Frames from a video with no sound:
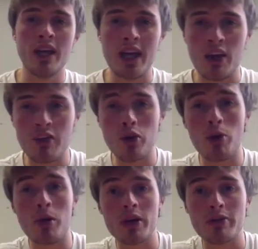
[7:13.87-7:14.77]
If your
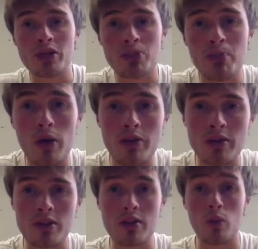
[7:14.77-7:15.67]
body
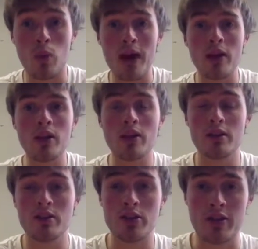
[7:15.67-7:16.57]
responds well
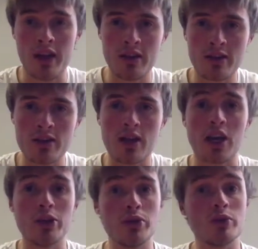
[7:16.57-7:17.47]
to this
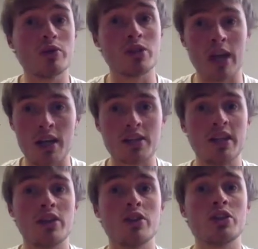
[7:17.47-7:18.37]
and you start
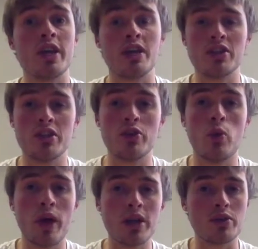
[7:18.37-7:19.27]
seeing changes in your
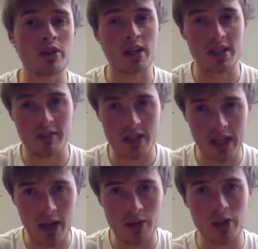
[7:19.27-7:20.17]
weight, you start seeing the
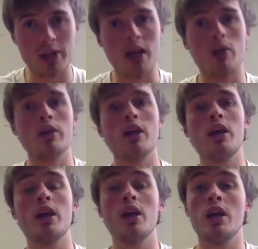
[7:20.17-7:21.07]
scales go down,
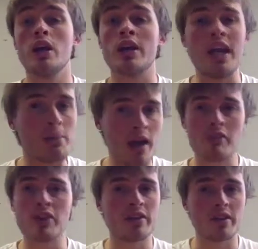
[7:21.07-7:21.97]
keep
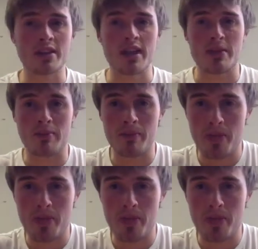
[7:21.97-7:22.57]
everything the same.